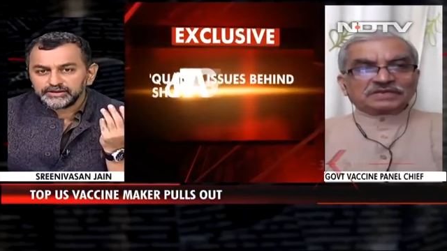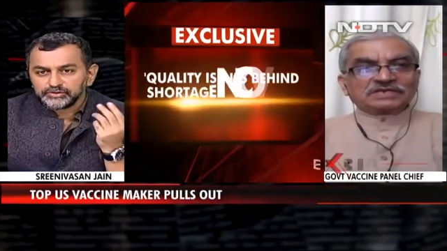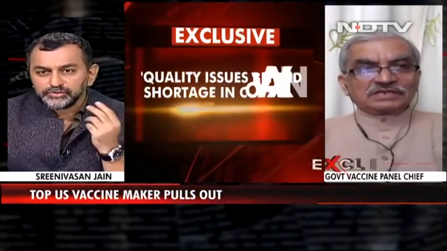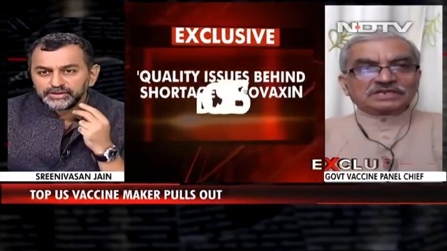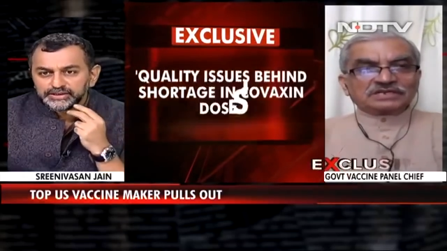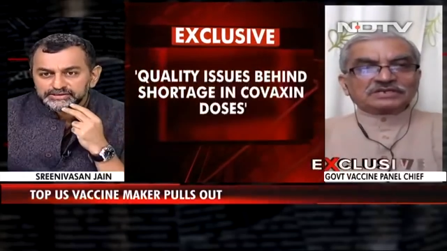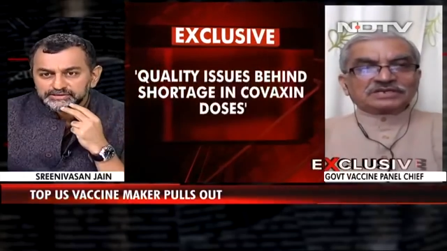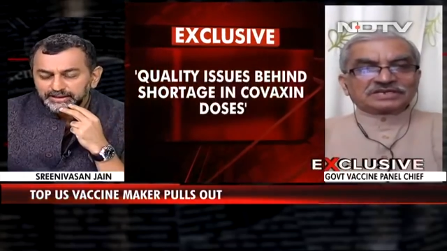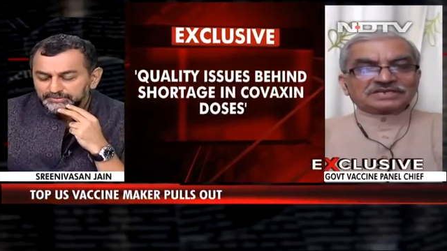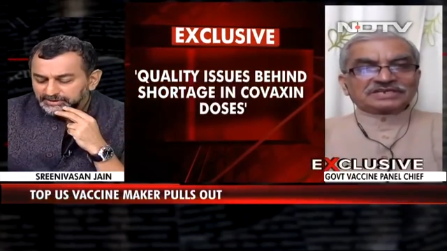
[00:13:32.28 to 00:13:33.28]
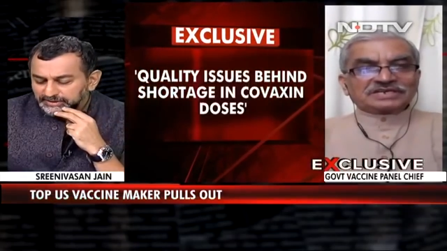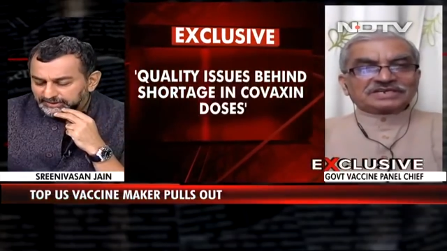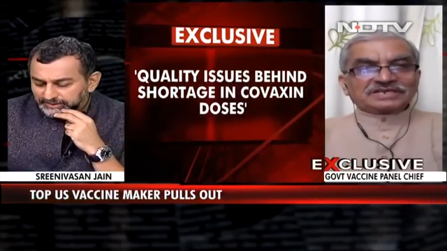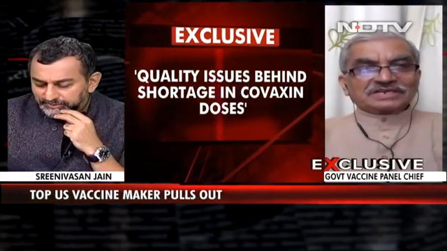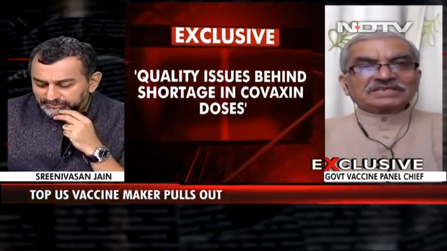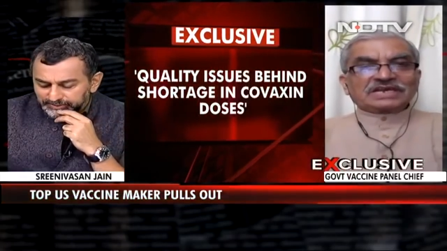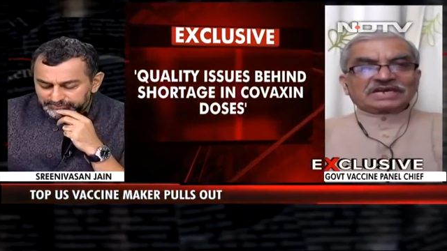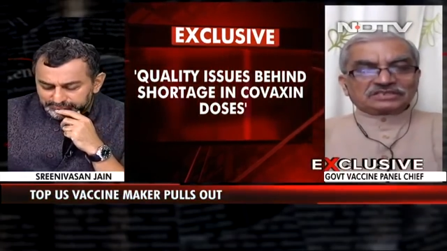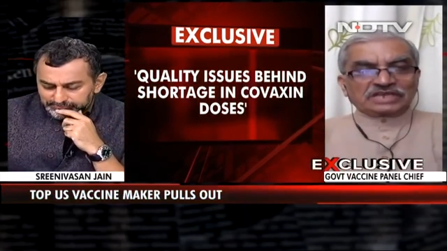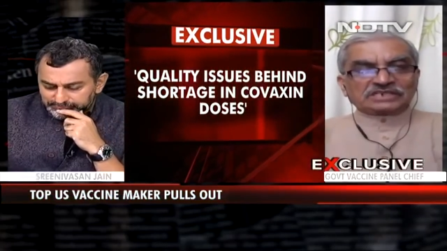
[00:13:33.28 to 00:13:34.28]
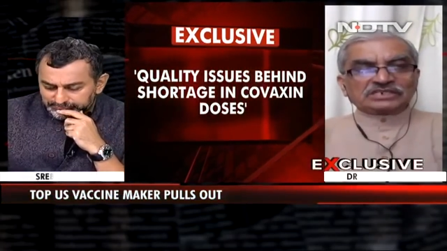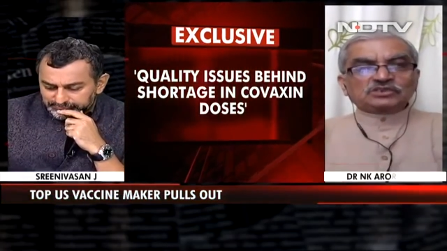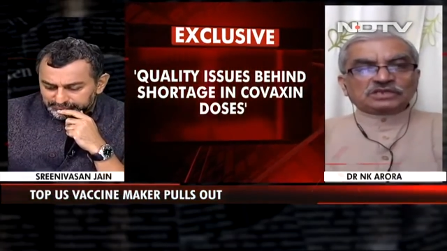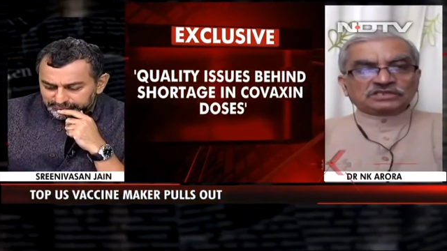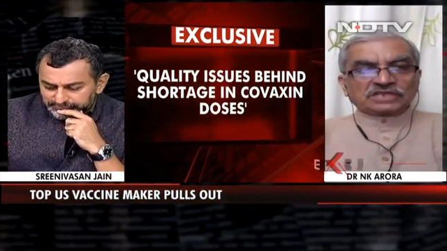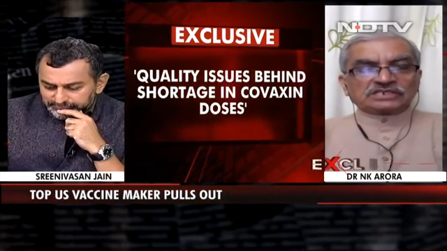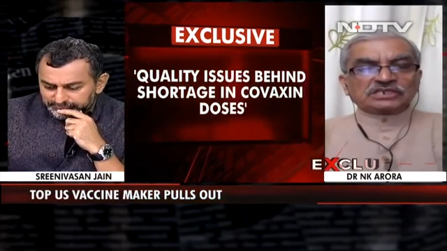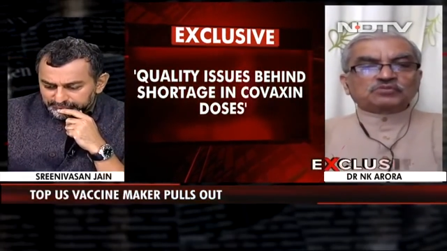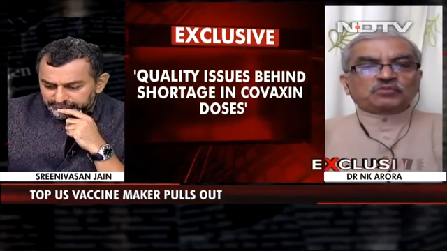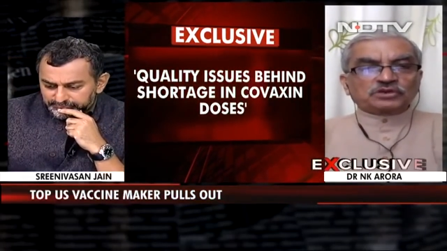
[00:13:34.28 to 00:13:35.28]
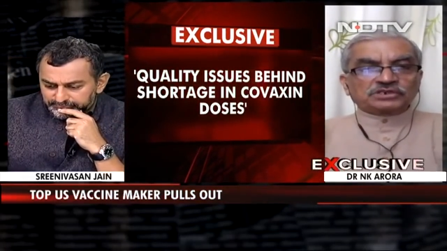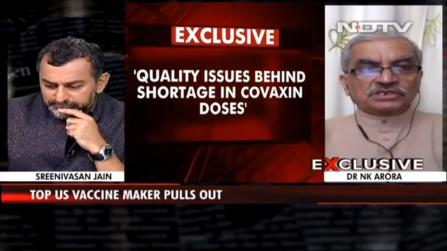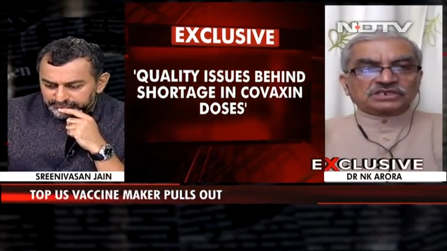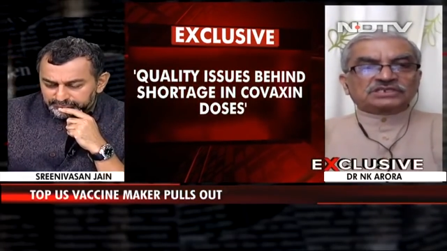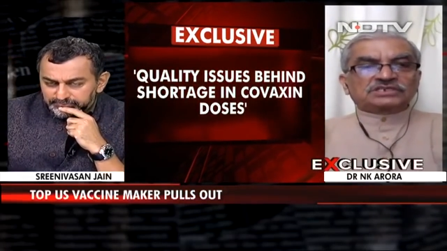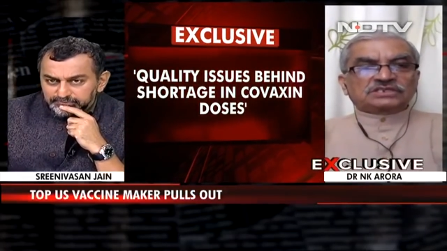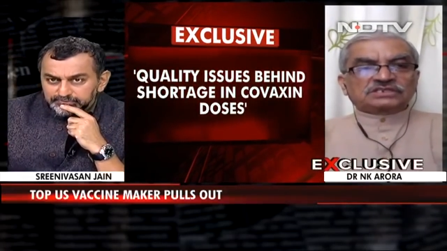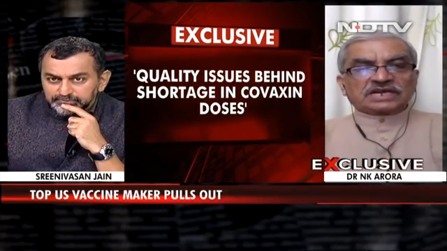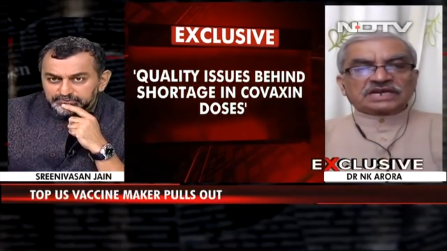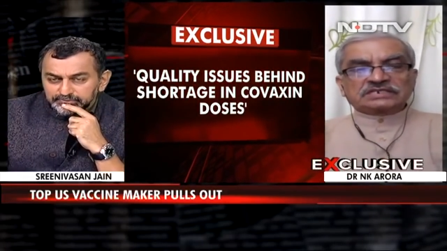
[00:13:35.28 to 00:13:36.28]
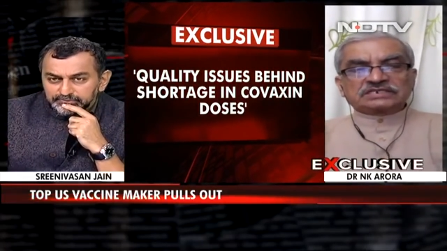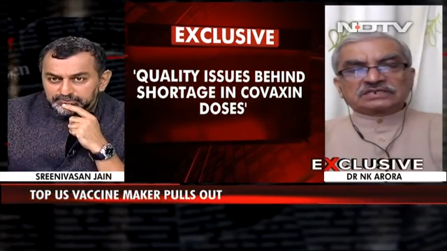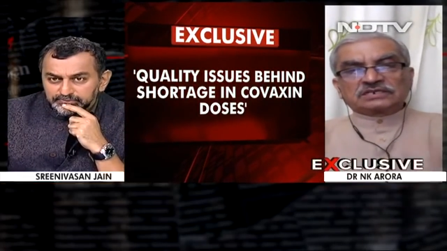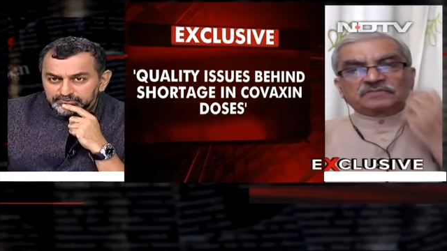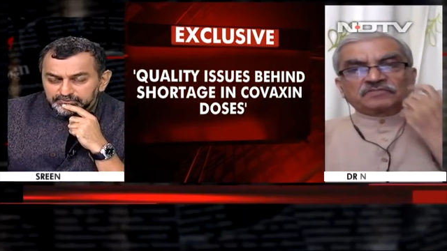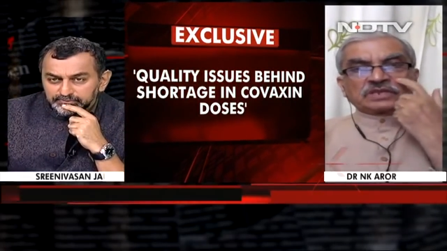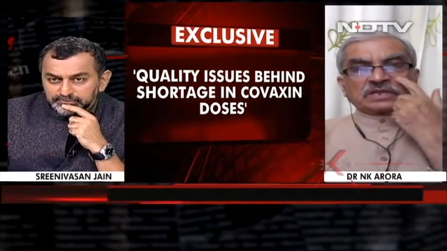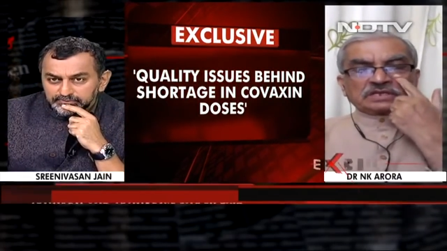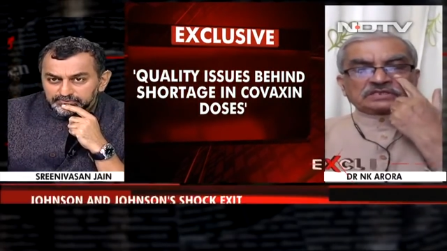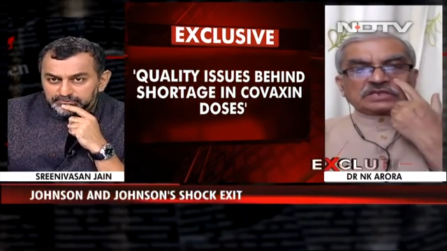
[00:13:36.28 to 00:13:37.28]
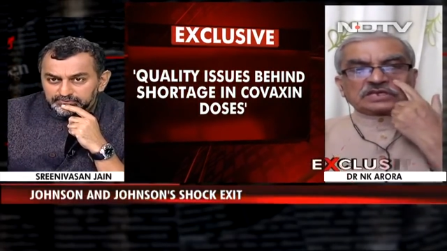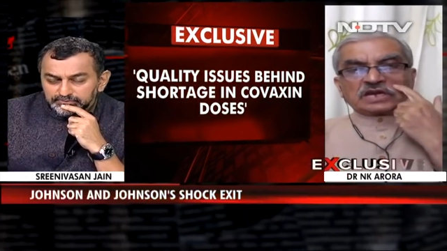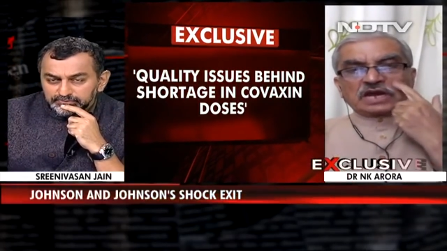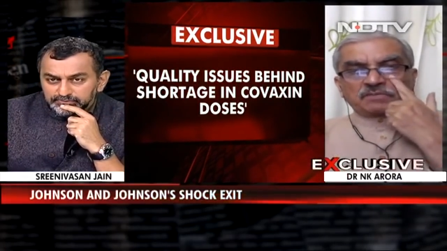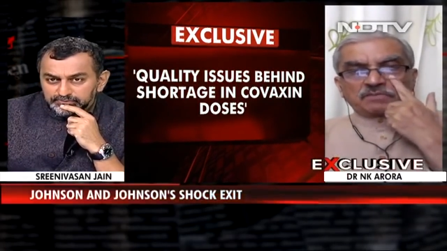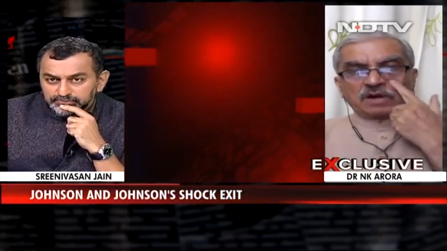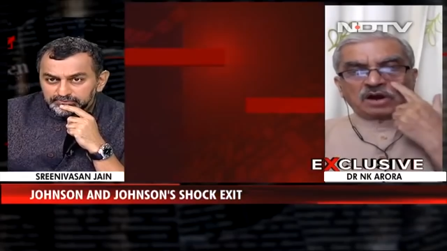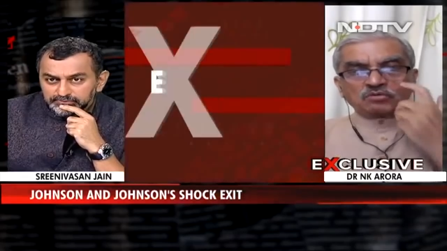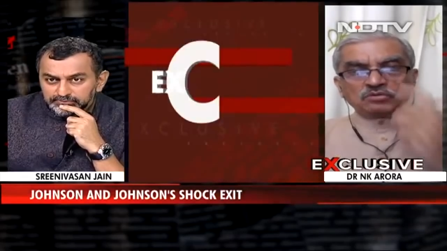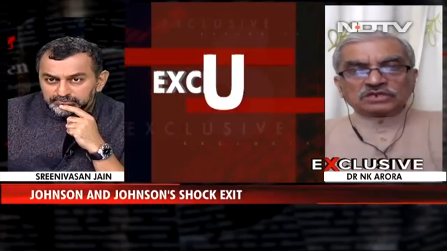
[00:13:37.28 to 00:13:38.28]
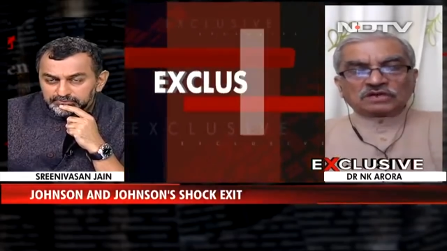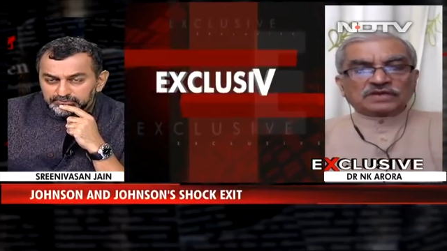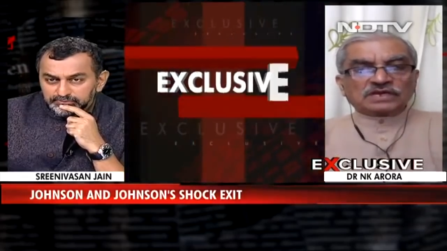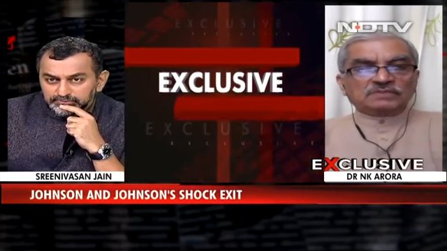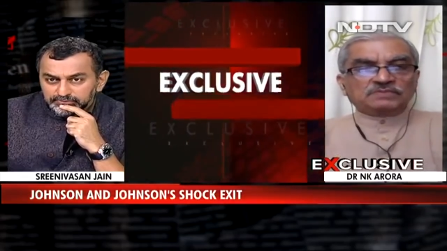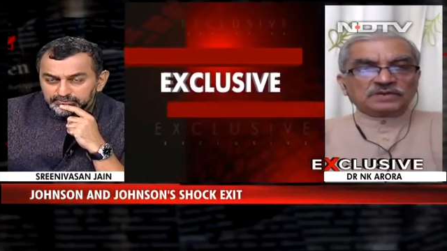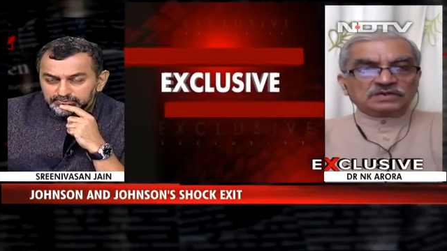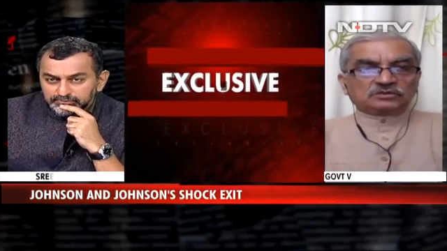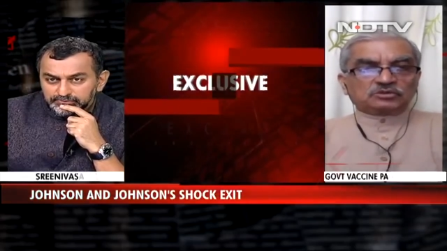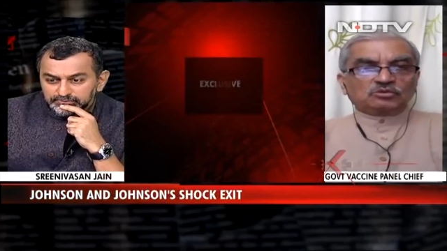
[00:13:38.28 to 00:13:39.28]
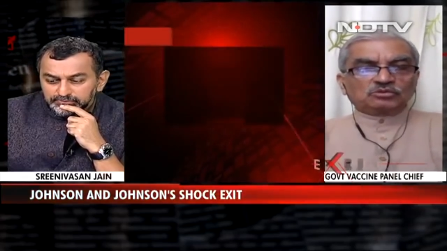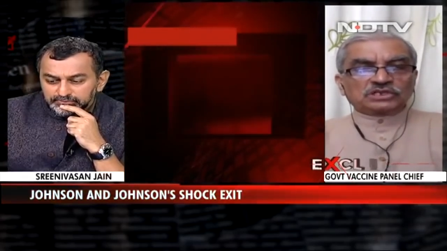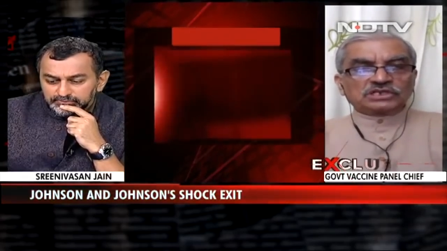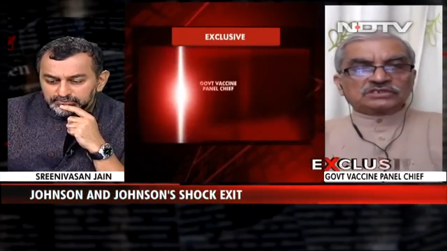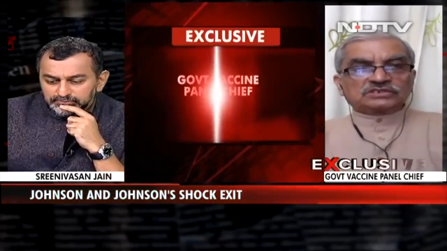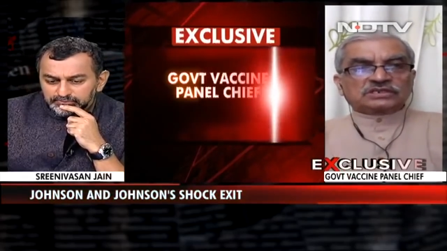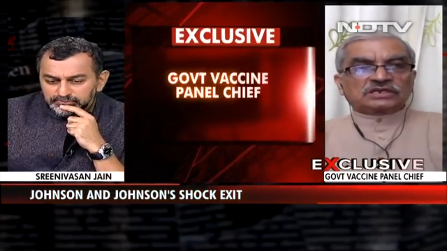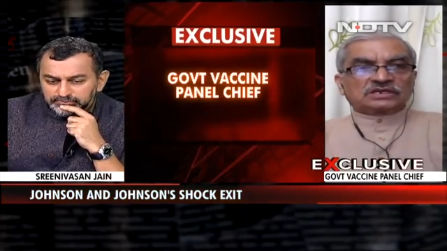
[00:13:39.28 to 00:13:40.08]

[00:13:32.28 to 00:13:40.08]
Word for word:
Speaker 1: in two days' time at our current rate. Yeah,
Speaker 2: that is that is what it is. That uh, the amount available through these uh,